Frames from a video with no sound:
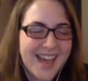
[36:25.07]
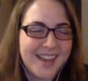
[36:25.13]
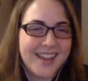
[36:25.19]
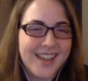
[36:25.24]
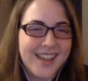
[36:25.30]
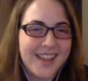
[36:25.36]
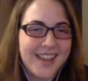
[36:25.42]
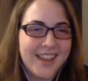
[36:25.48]

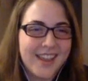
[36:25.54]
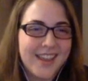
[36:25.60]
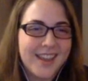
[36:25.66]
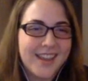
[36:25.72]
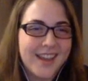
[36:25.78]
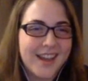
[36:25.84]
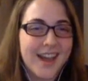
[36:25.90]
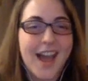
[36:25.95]
a
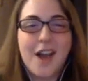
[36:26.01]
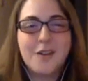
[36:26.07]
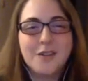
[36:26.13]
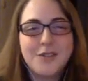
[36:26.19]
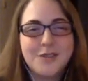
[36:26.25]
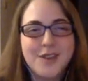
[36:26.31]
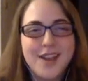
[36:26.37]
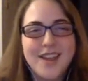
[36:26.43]

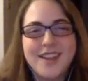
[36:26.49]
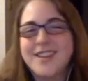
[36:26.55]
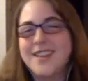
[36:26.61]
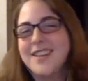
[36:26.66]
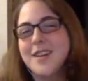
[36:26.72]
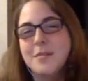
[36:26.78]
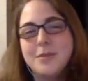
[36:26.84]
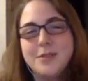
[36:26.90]
house
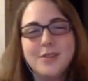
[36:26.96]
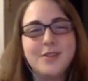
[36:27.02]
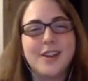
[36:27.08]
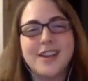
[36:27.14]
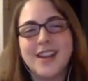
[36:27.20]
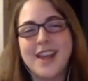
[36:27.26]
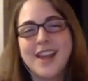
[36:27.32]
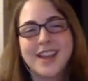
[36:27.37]
wren, a
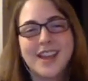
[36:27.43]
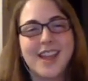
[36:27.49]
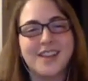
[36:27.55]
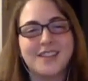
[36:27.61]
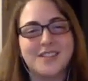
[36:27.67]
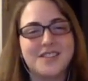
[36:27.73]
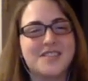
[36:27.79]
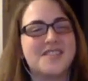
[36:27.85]
blue-gray
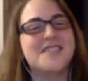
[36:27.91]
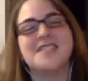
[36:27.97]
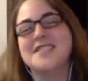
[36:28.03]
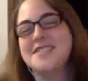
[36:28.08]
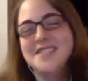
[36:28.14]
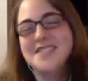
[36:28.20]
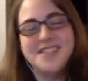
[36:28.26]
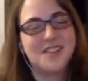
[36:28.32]
gnatcatcher,
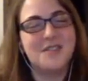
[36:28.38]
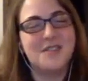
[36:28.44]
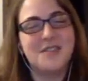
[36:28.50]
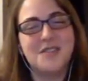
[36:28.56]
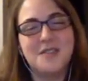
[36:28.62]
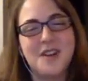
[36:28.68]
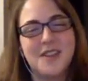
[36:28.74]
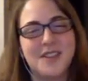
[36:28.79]
and a
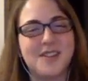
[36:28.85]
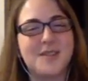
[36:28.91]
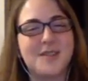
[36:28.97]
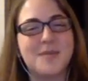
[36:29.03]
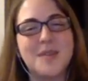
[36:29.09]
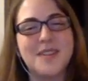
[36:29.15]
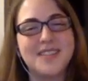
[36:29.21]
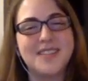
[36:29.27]
few other
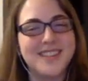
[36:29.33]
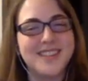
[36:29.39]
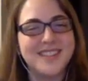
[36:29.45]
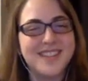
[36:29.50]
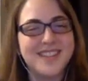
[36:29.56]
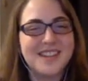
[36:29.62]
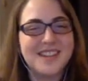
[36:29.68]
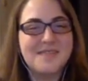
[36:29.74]
species
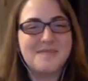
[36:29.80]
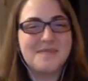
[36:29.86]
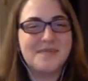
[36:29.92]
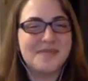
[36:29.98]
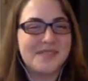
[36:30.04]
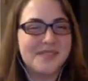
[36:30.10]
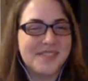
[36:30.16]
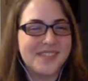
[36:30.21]
in it.
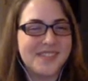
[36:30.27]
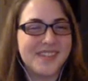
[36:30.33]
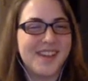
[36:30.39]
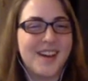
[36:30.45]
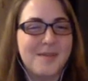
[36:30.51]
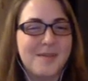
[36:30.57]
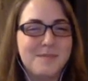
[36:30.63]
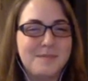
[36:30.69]

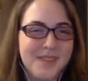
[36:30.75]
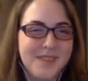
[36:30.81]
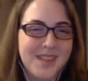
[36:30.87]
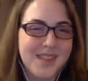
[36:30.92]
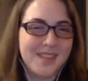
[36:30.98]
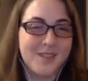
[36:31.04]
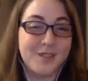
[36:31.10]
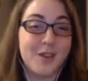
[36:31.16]

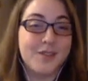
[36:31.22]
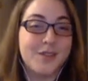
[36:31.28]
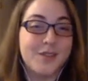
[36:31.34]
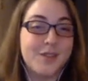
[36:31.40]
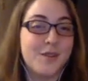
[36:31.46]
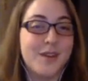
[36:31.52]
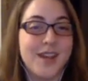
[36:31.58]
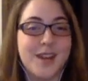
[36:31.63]
There's
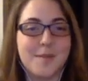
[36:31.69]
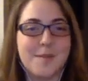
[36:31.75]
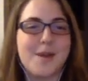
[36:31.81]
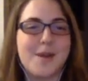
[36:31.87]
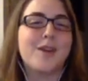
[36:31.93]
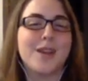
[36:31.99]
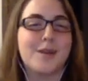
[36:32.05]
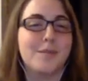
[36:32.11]
also an
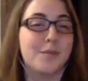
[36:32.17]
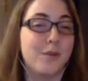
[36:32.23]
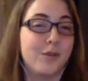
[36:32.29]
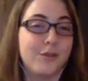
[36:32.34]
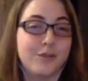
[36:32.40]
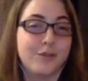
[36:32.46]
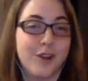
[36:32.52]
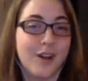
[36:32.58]
American
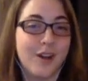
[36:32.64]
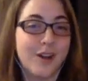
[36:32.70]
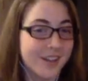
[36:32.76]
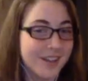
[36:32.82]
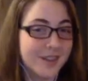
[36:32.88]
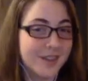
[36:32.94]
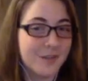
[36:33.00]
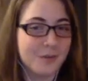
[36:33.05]

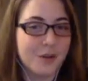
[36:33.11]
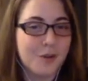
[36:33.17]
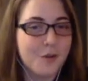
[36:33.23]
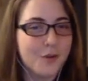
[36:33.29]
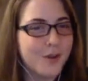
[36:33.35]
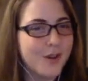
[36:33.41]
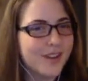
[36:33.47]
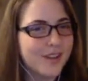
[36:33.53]
bullfrog in the
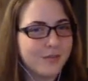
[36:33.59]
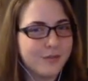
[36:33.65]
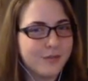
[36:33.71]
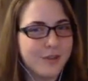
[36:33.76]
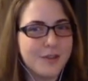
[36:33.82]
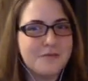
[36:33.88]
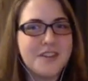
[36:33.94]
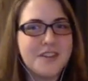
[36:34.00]
recording,
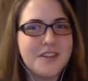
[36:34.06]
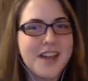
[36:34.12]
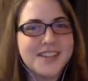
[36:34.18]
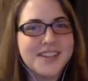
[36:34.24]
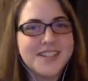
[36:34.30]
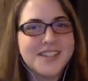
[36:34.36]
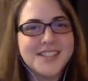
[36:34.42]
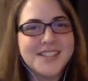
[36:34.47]
fun
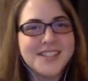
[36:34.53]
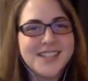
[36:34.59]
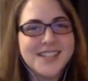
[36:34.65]
fact.